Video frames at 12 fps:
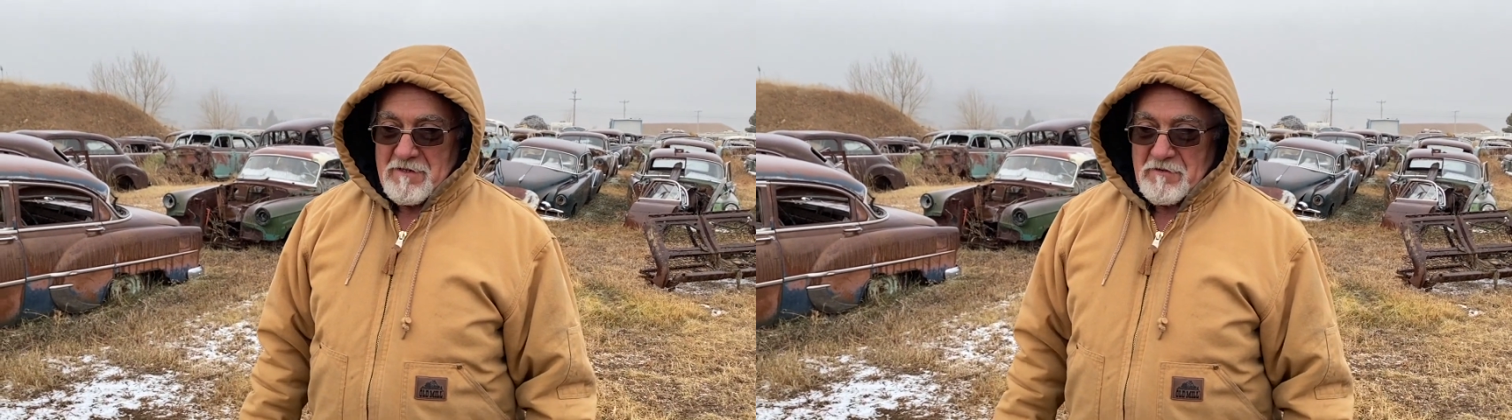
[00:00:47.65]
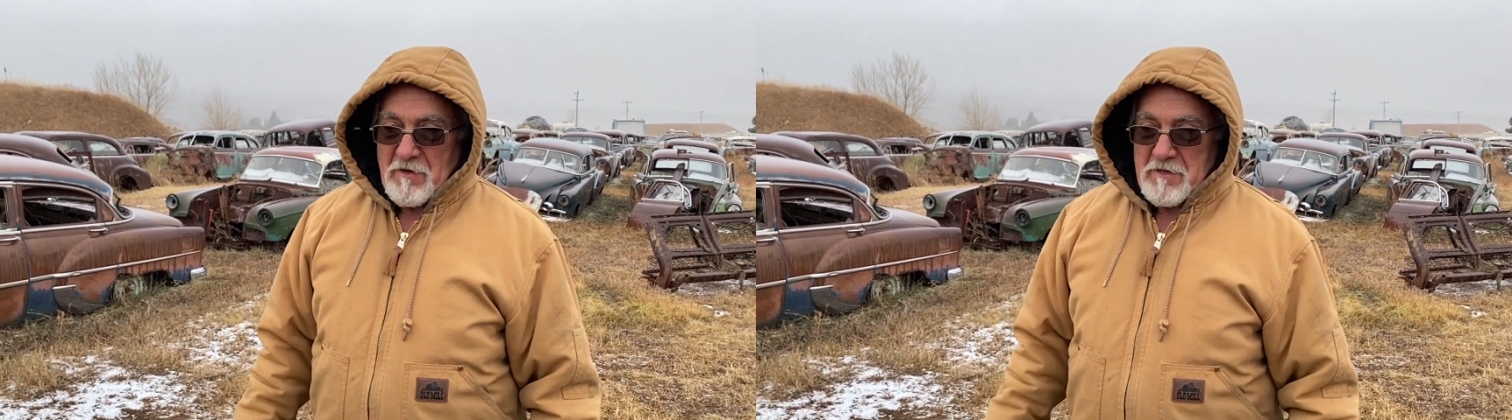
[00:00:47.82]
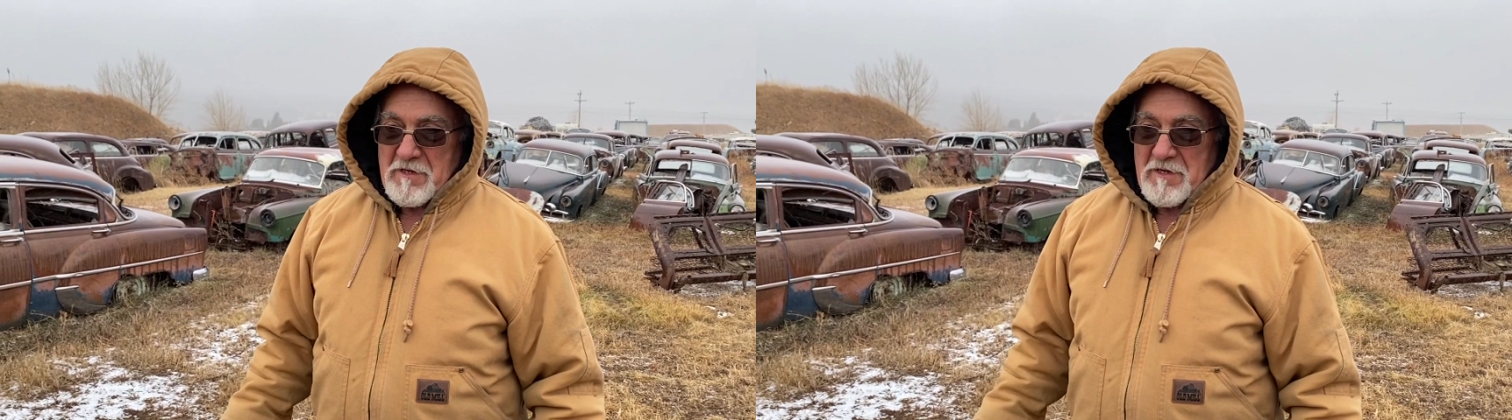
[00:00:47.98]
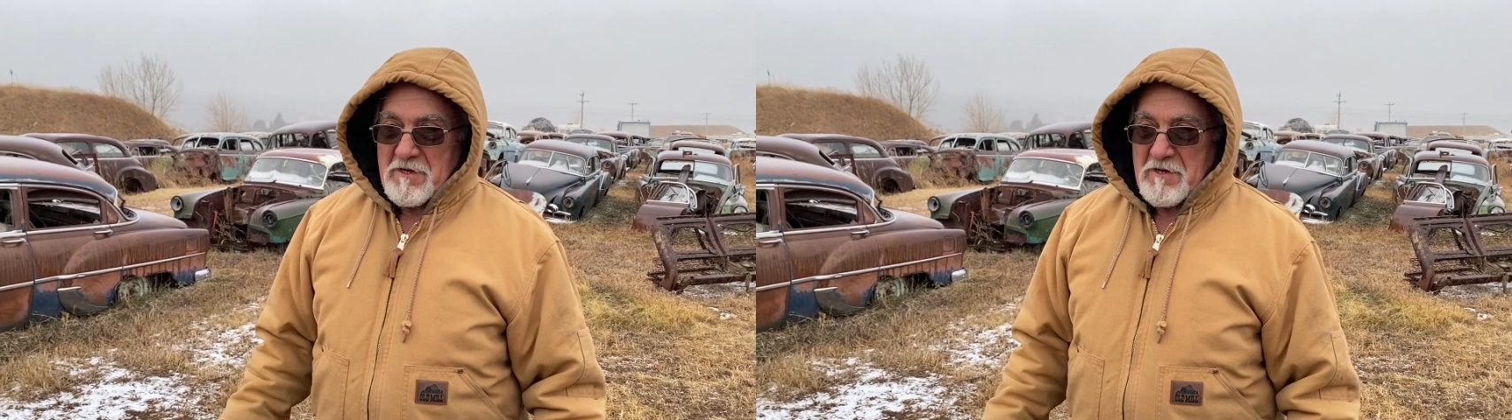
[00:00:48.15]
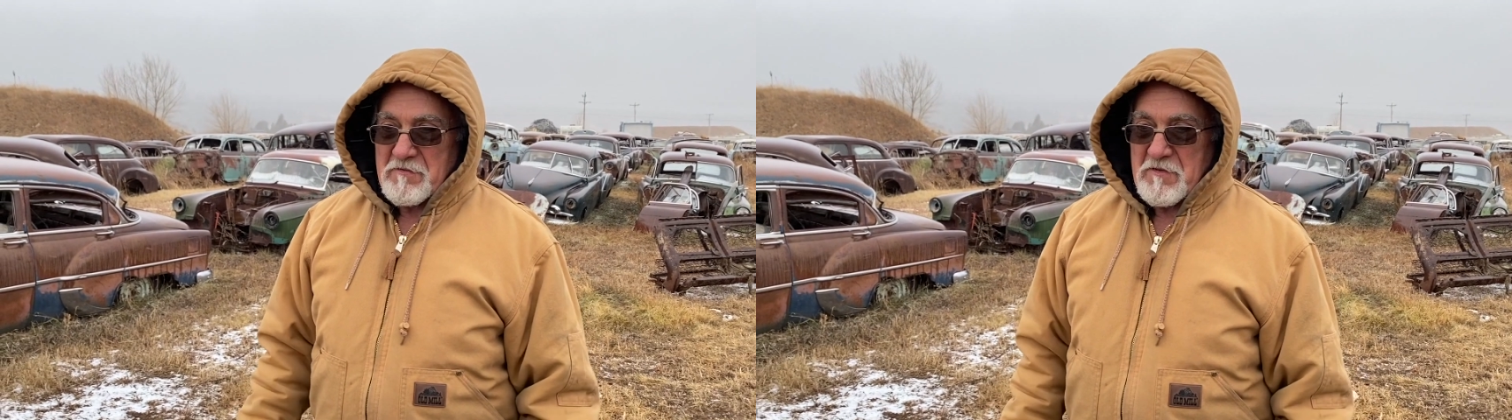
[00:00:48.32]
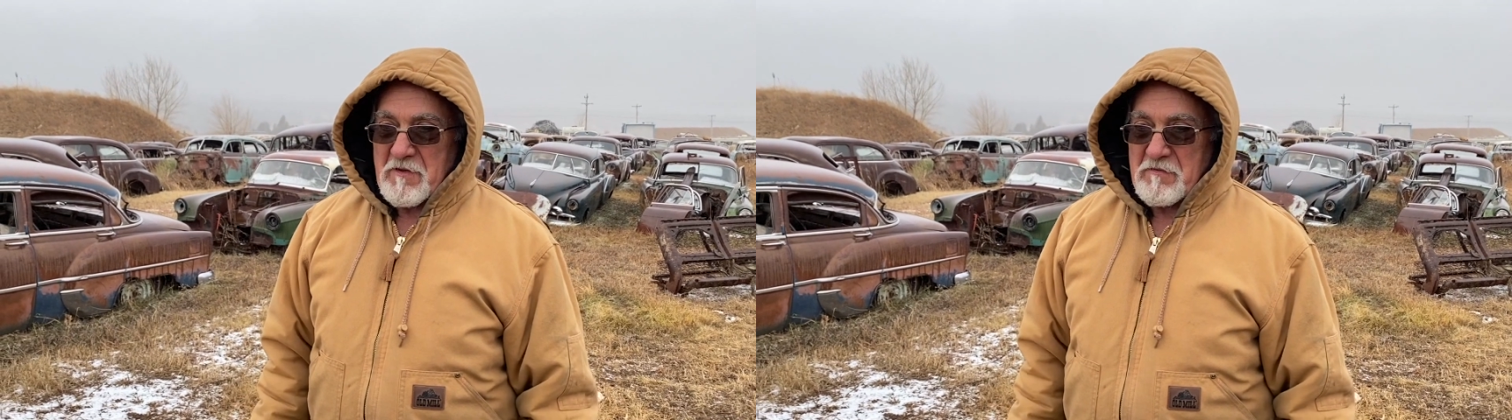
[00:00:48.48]
trying to get
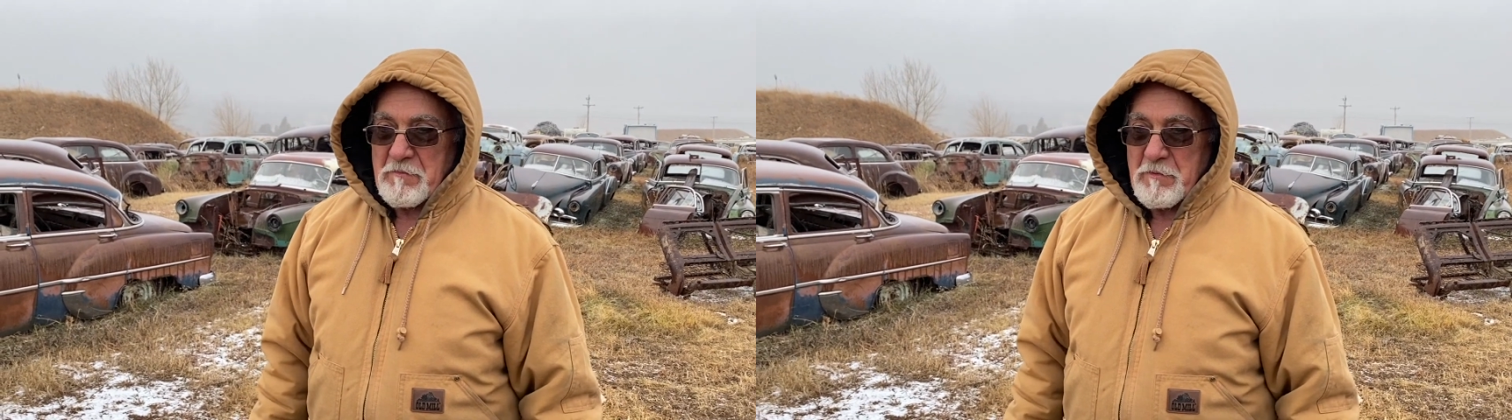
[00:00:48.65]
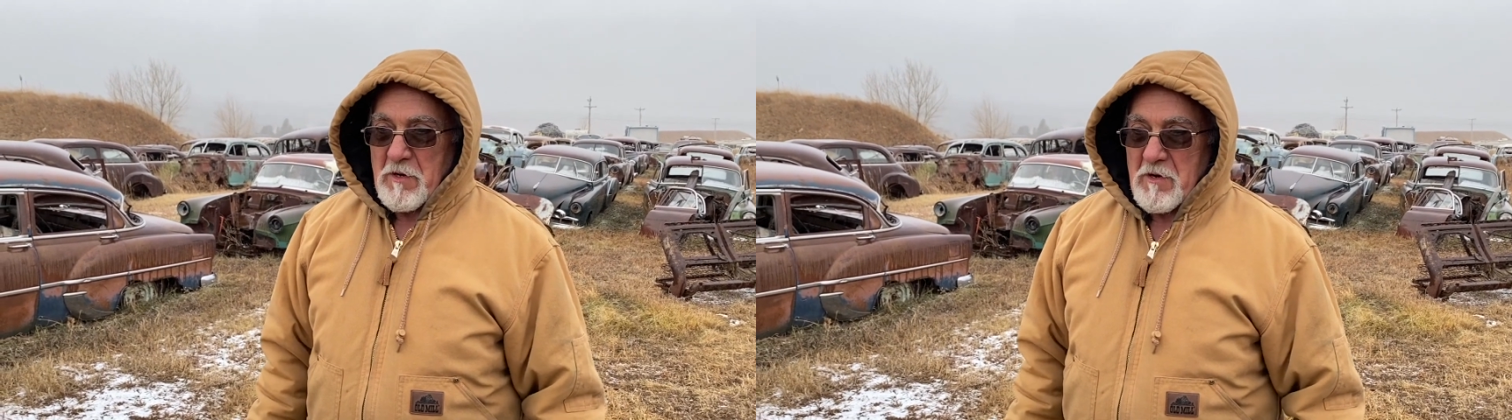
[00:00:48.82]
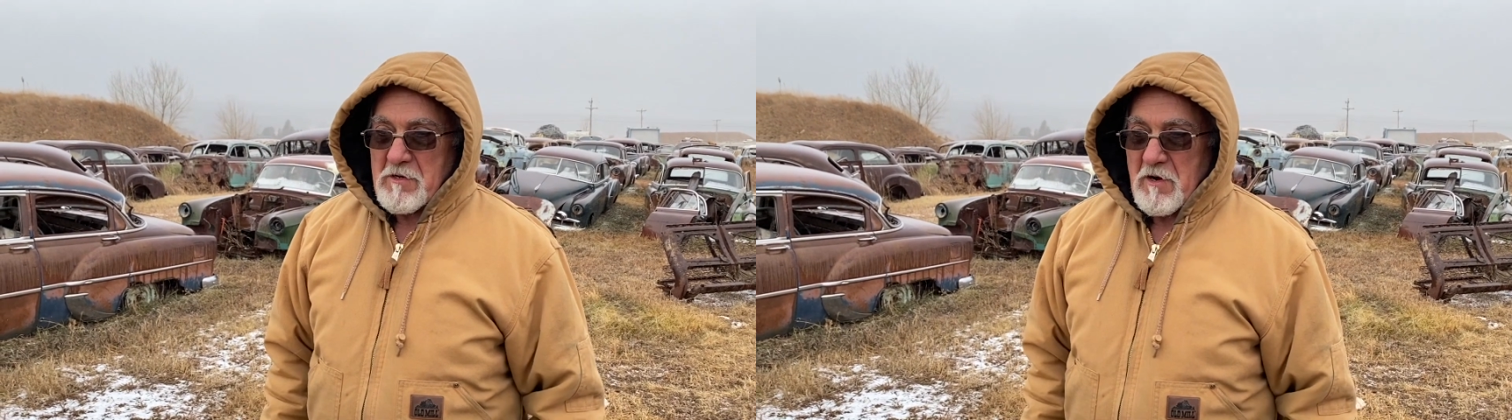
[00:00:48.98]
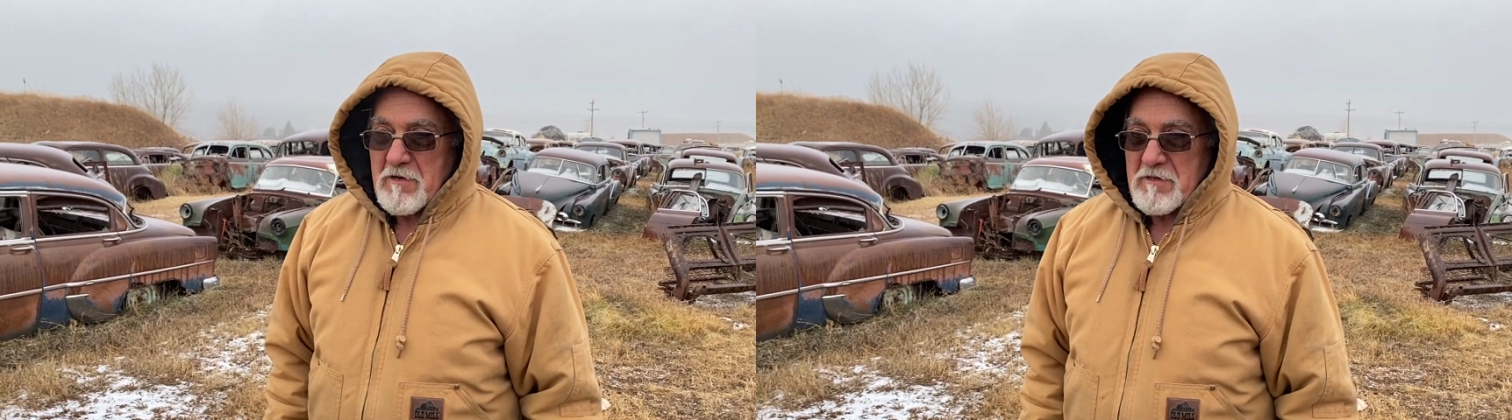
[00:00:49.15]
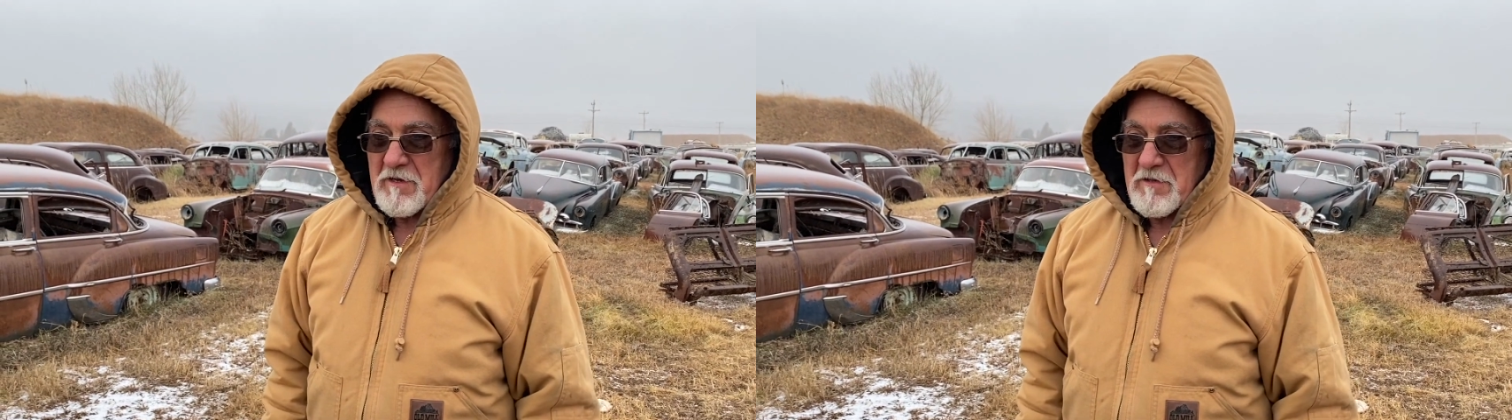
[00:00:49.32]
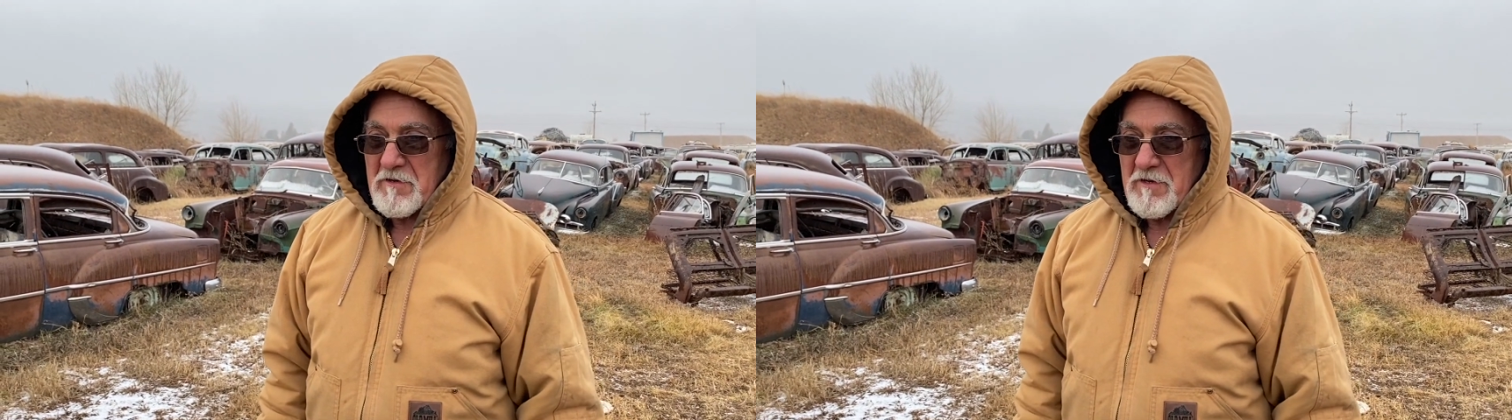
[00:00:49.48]
enough stuff to put our car
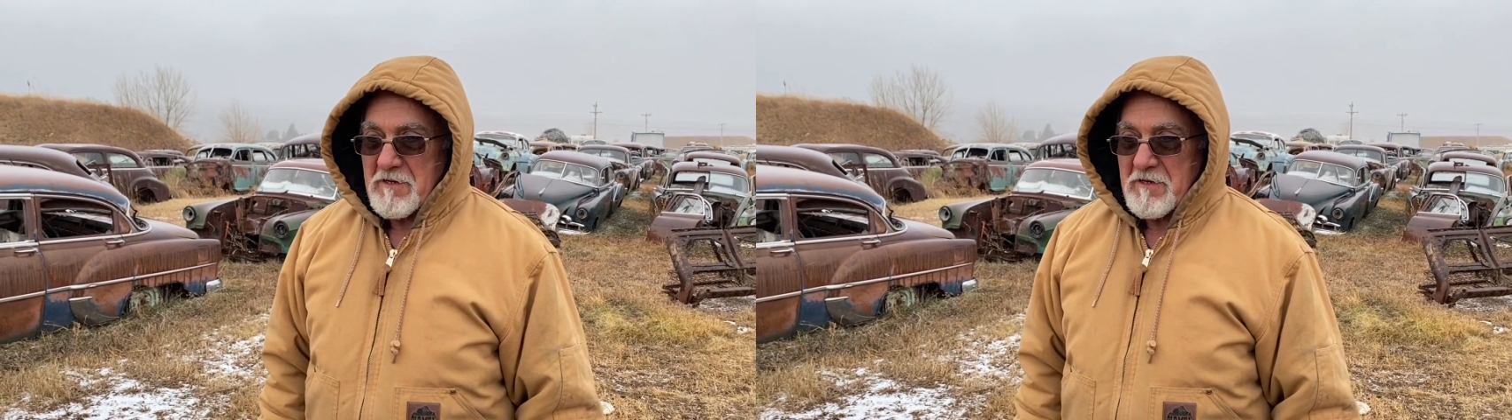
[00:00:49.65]
together.